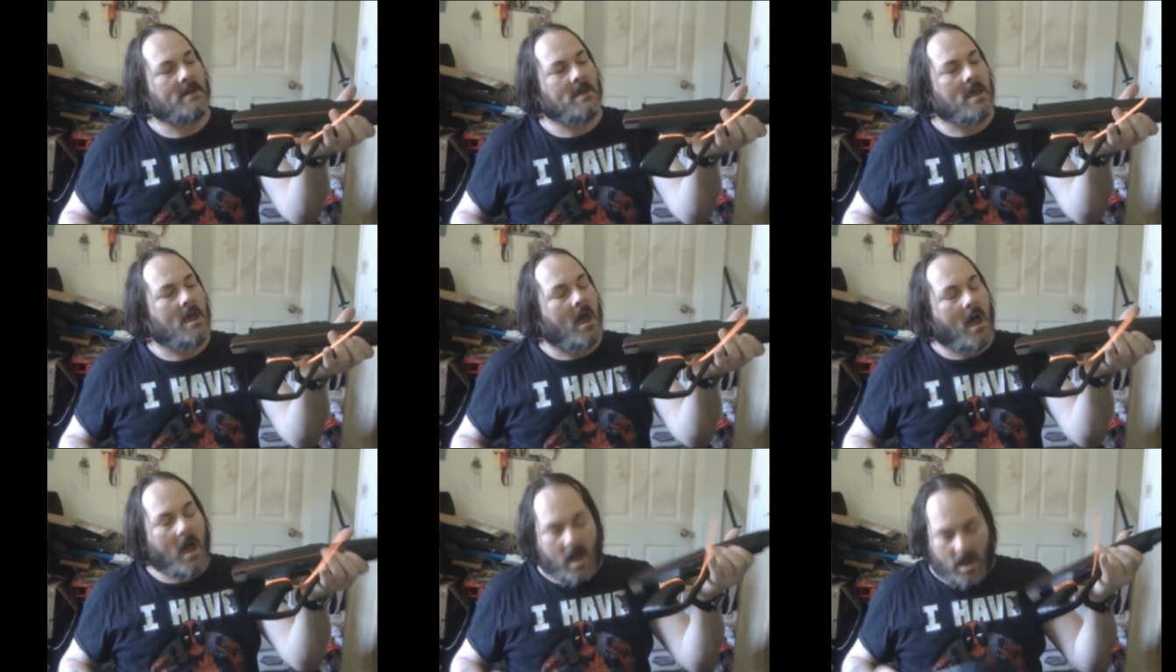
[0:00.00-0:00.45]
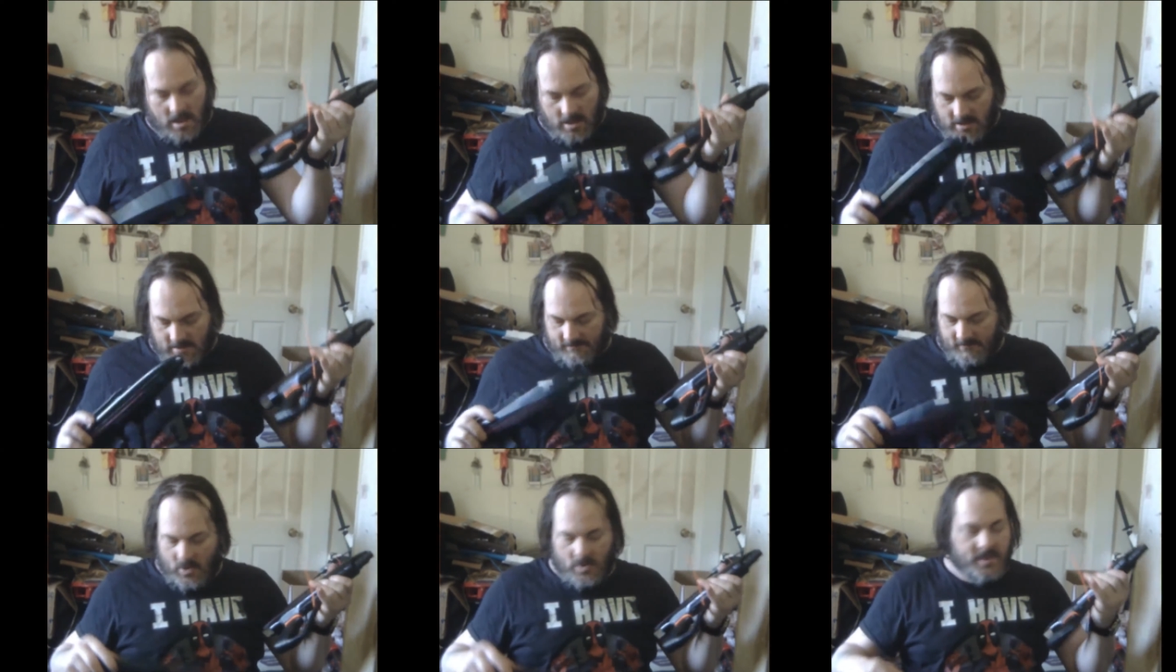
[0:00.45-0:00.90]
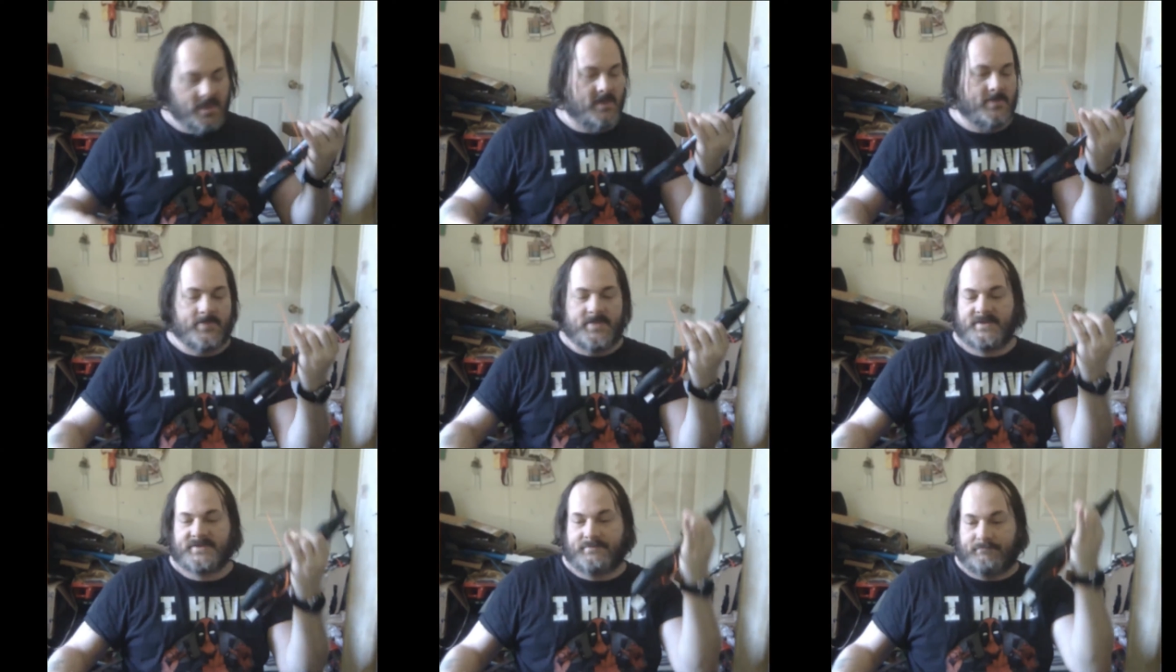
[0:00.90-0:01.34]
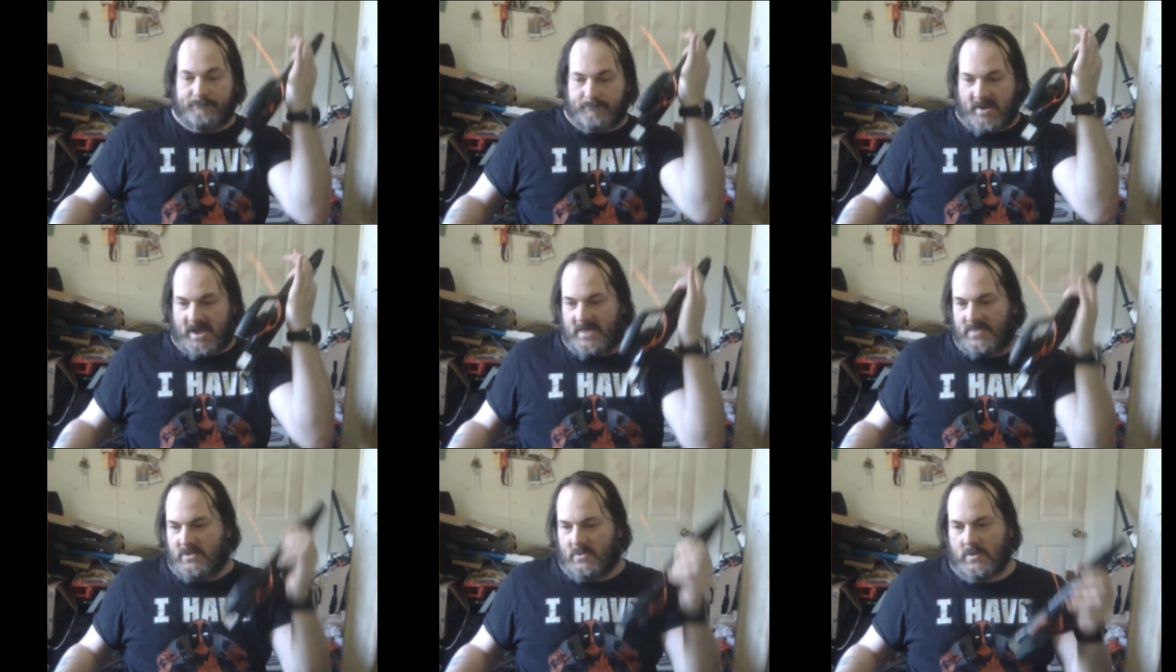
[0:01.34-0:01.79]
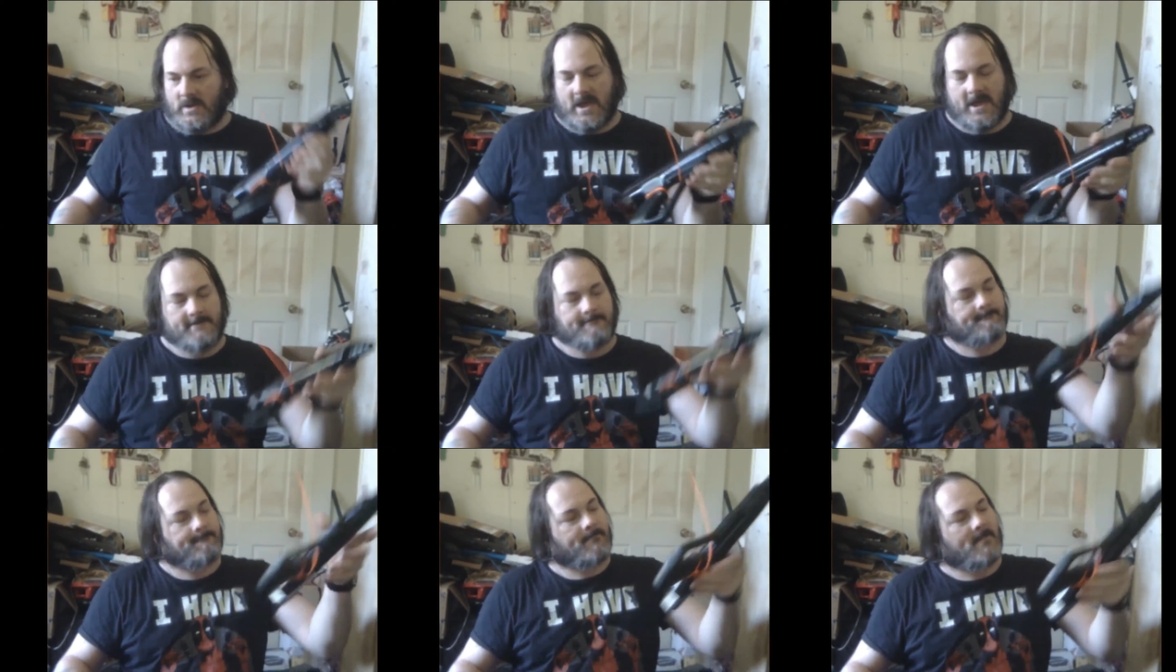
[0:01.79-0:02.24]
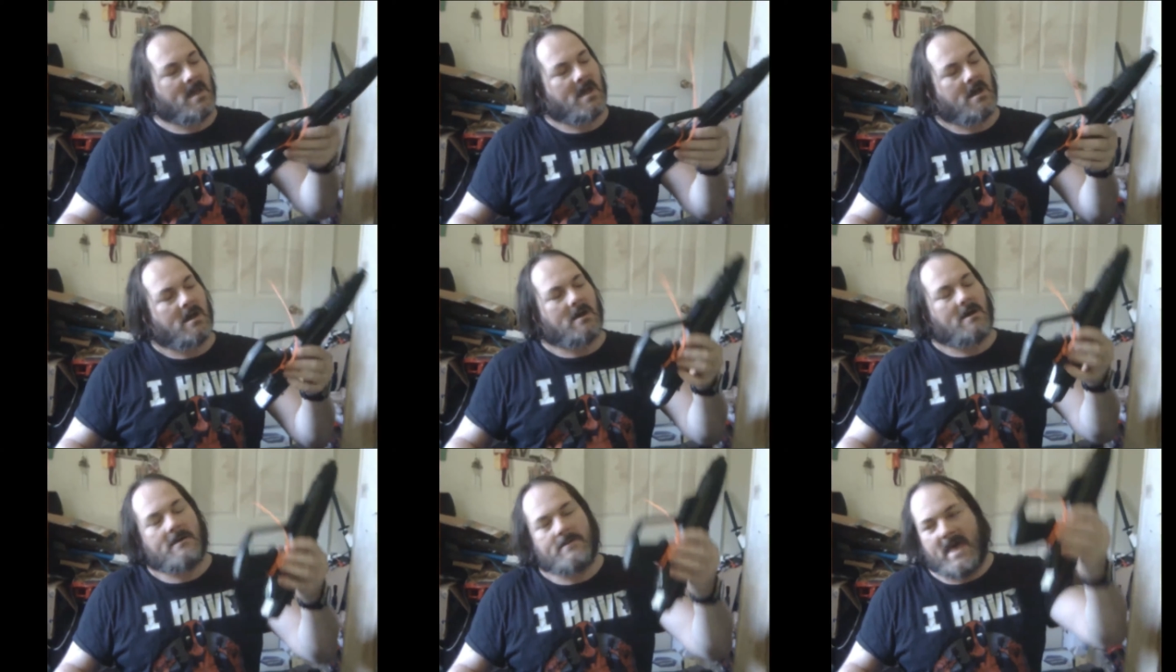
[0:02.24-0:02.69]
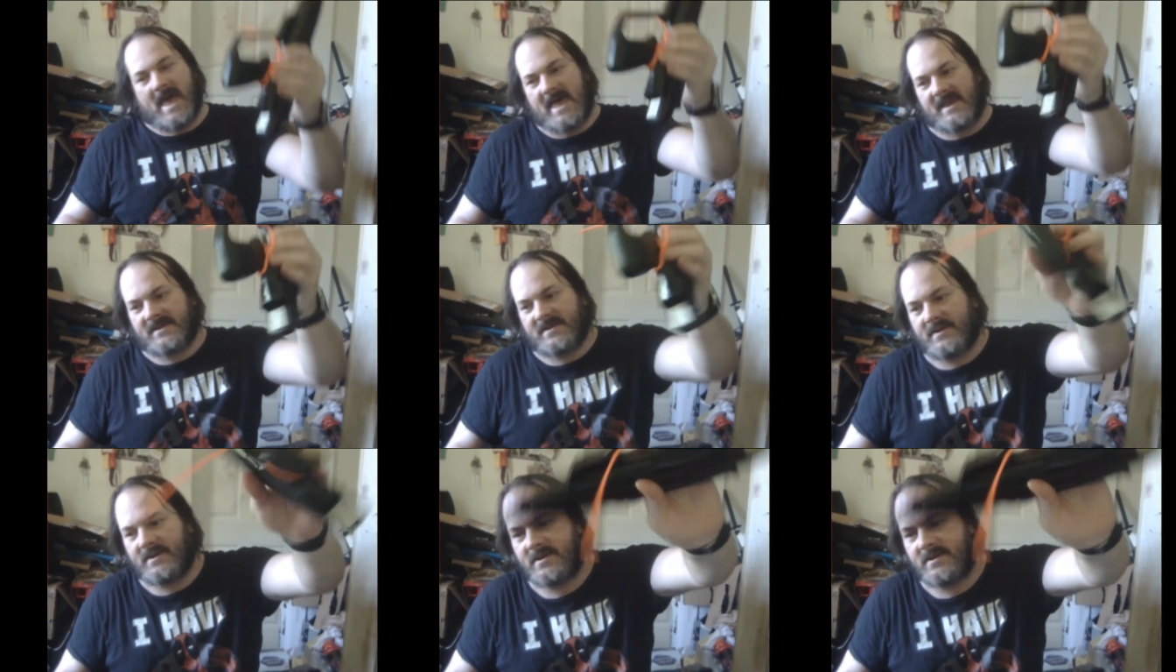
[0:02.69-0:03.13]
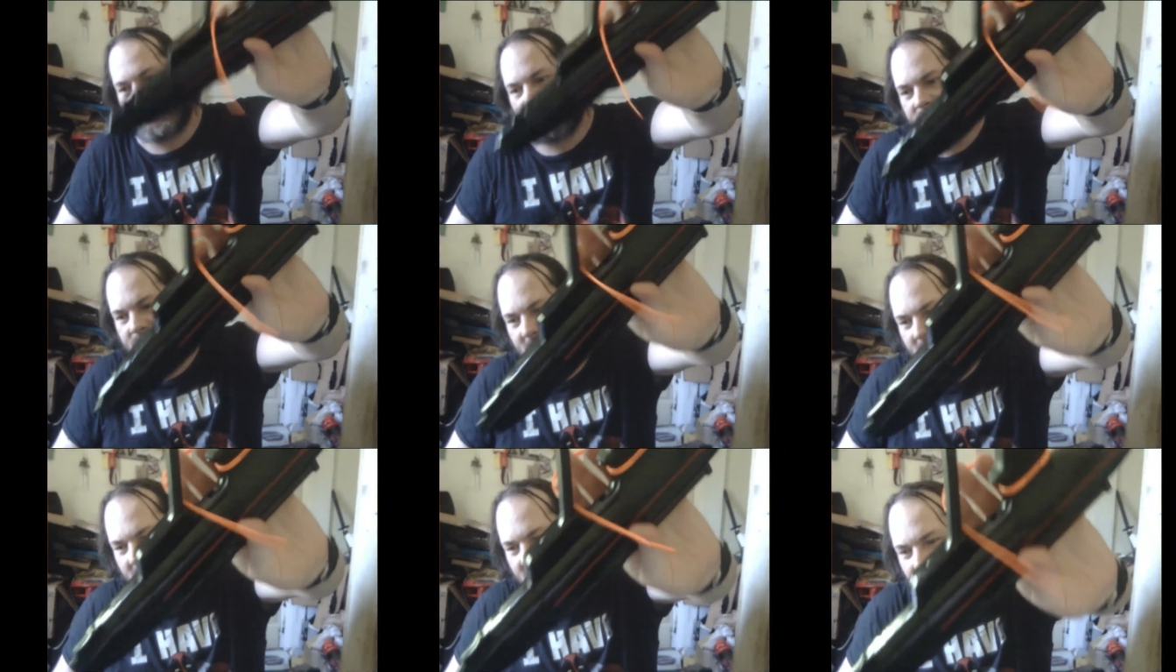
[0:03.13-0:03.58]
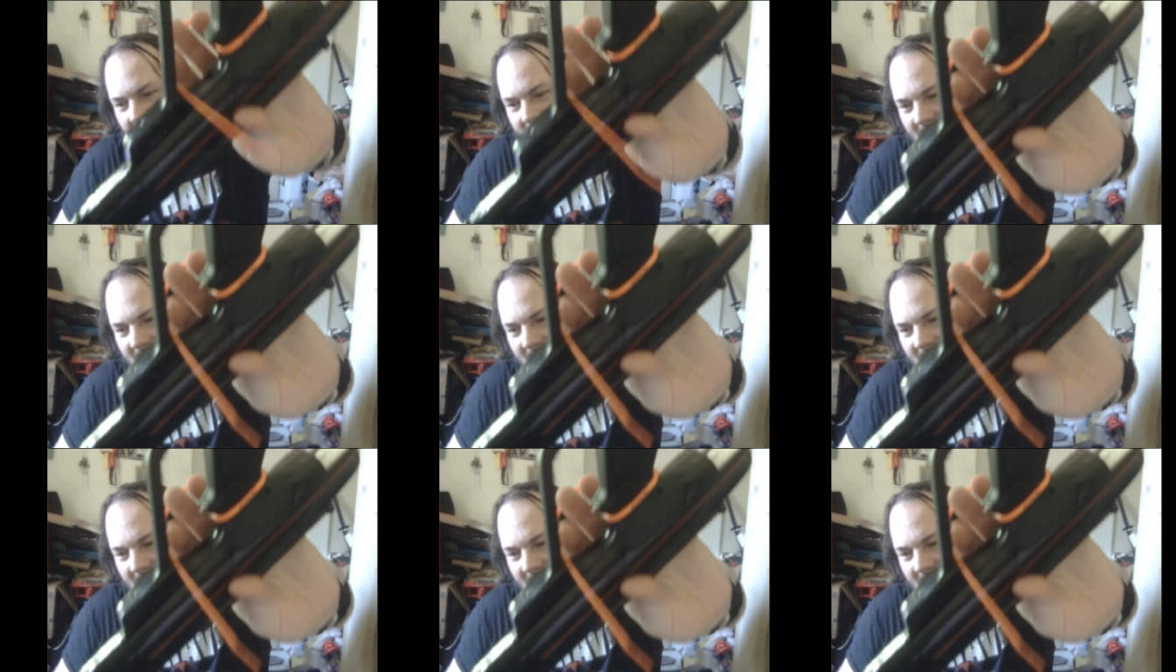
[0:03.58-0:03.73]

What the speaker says: Oh yeah, this by the way, that